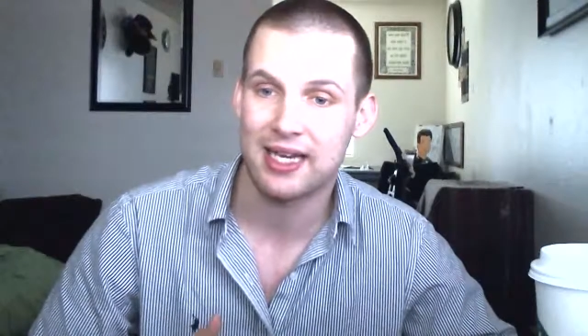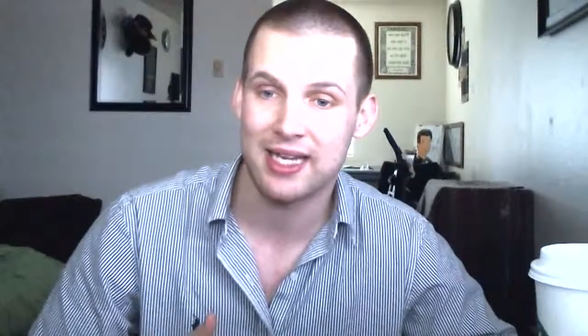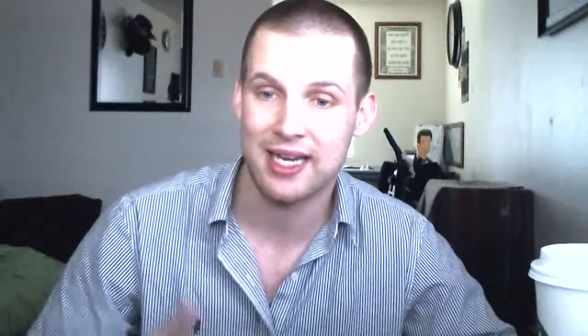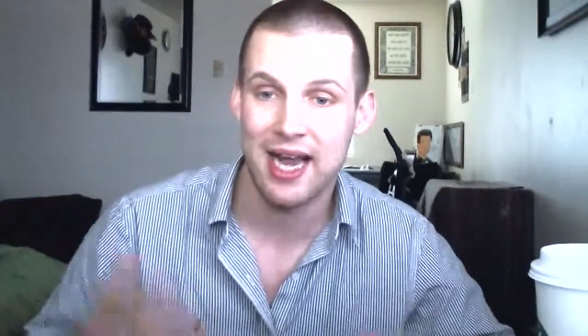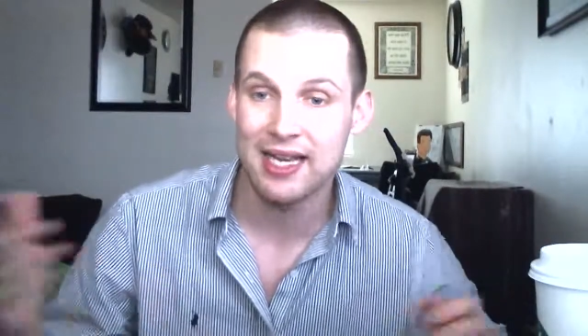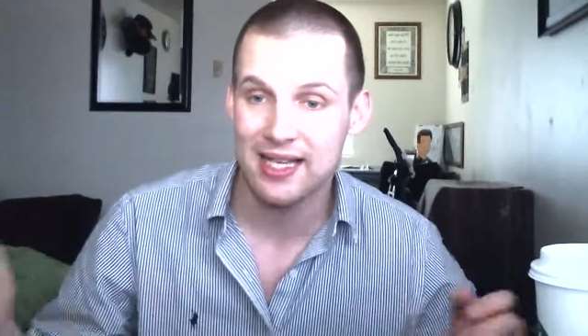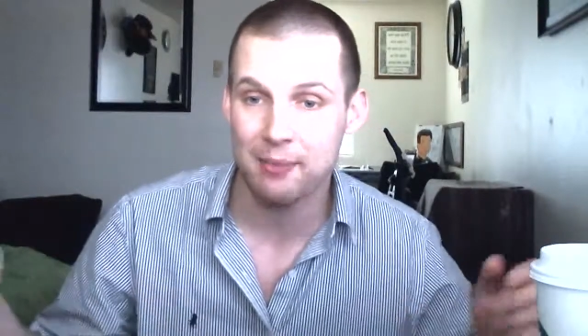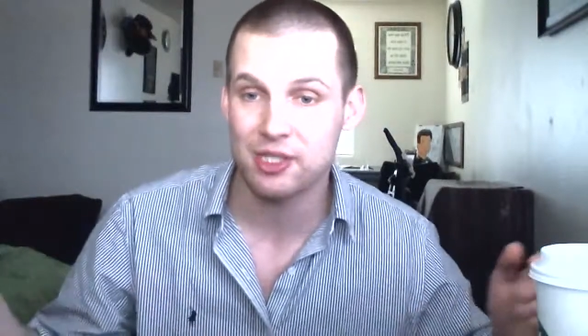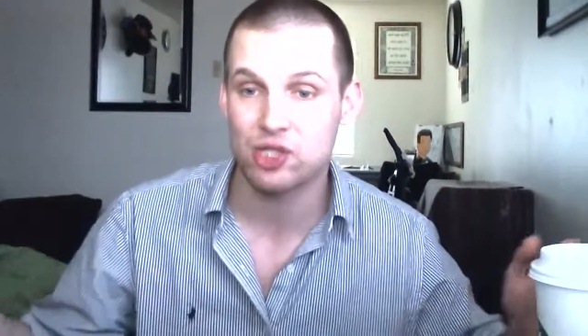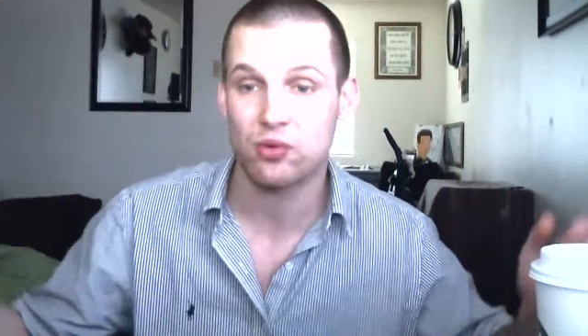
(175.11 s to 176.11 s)
and cannot
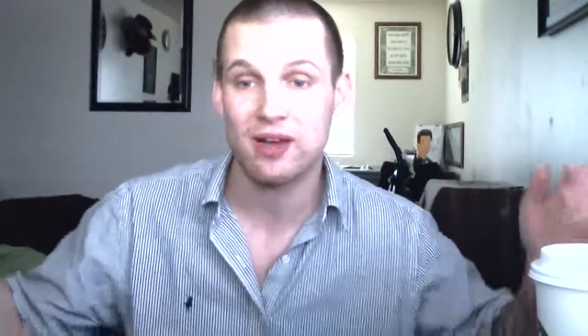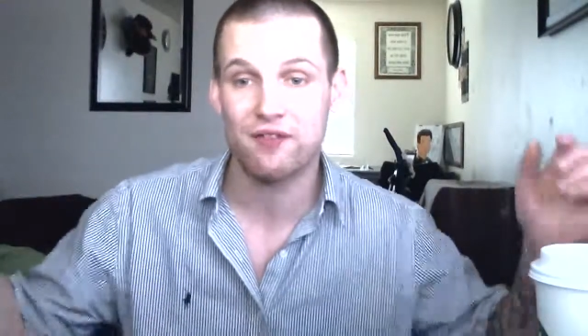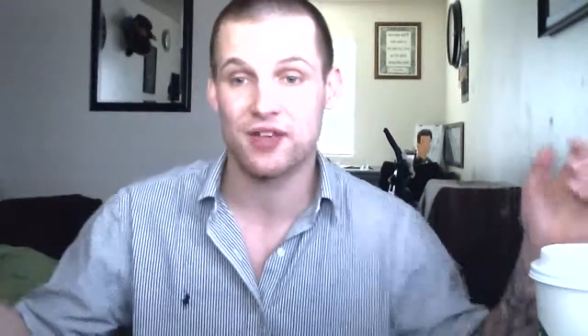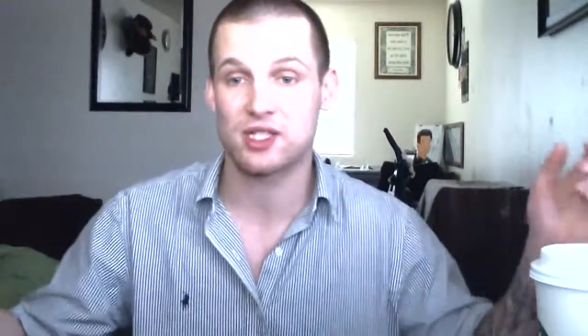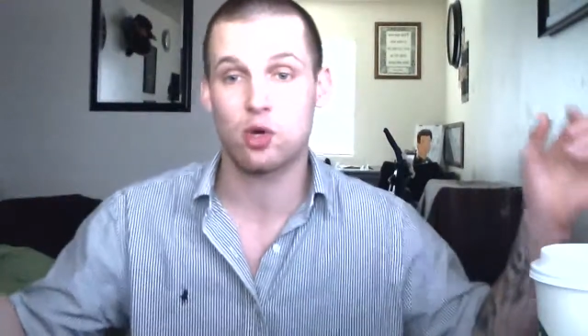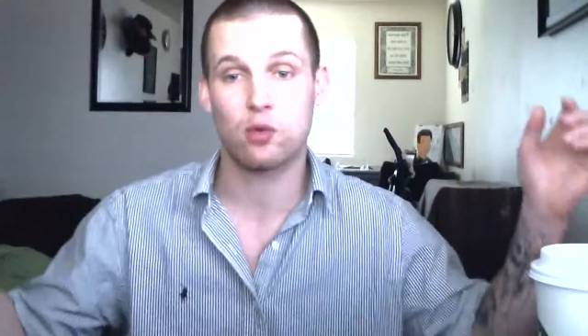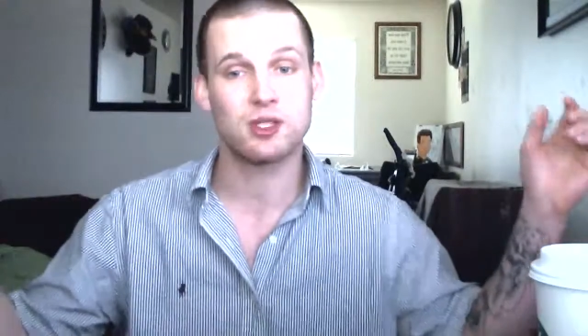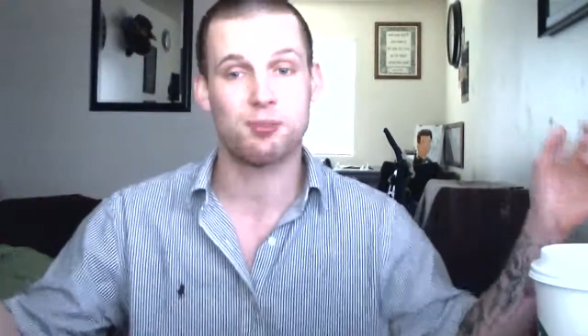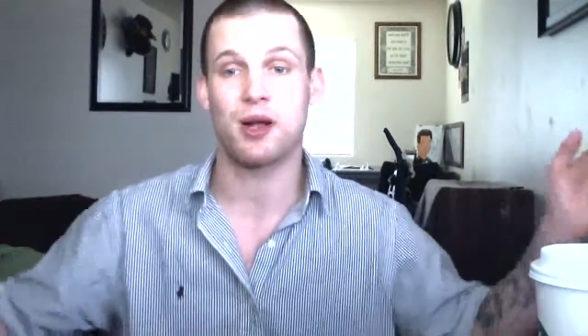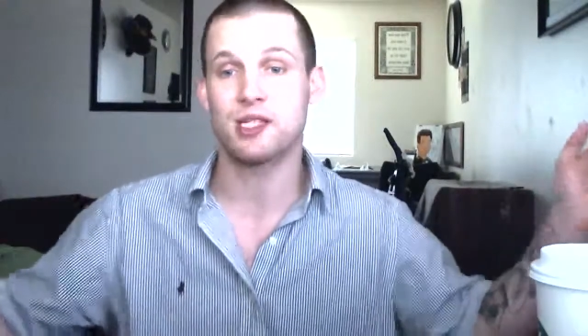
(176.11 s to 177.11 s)
demonstrate fiscal
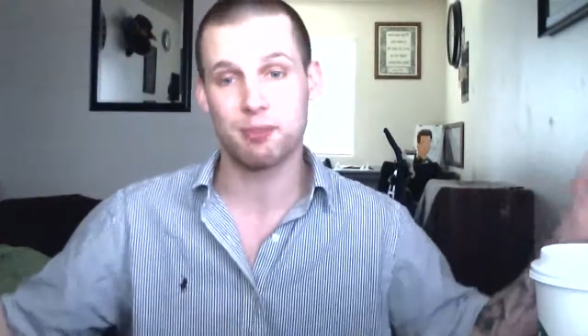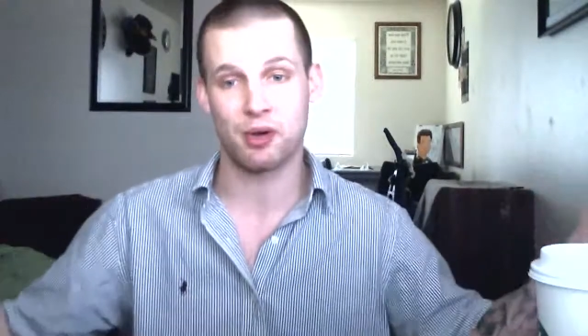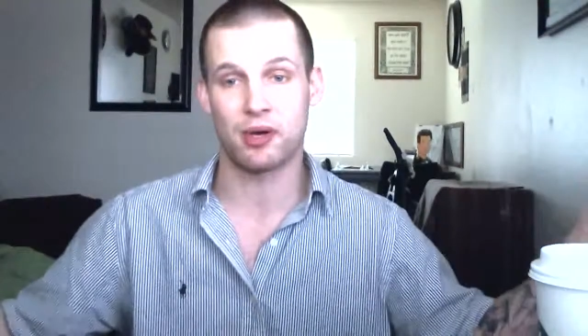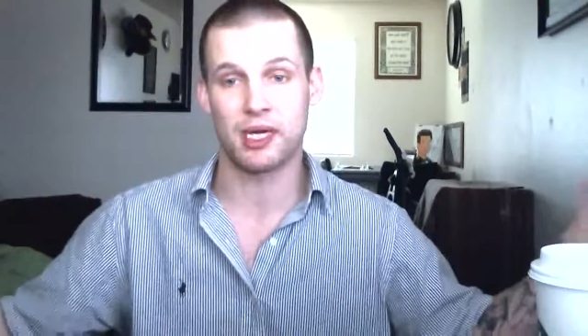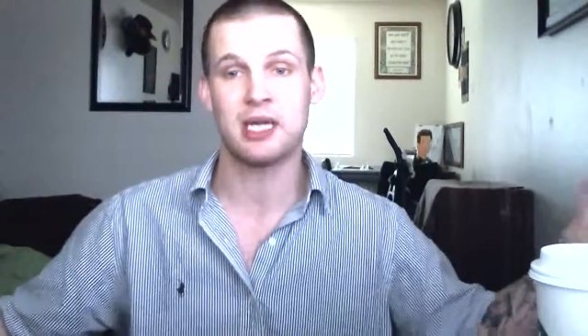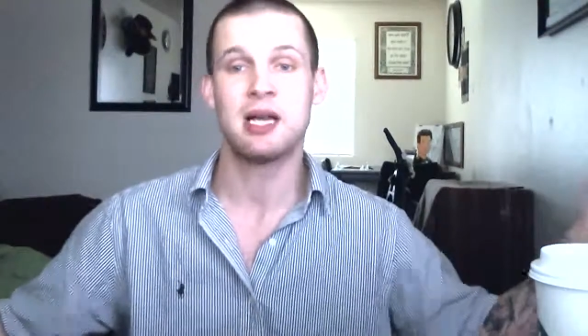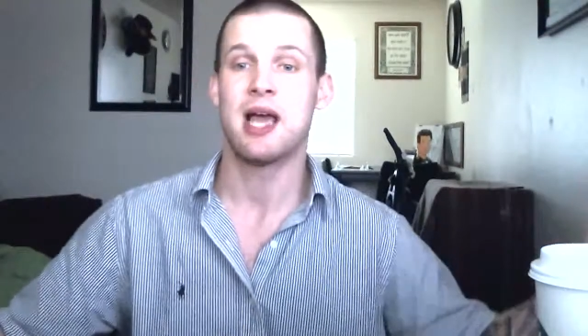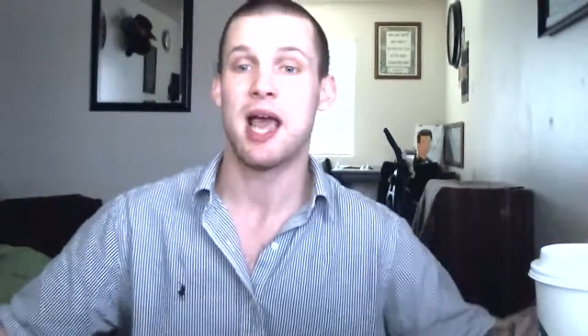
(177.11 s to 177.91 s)
responsibility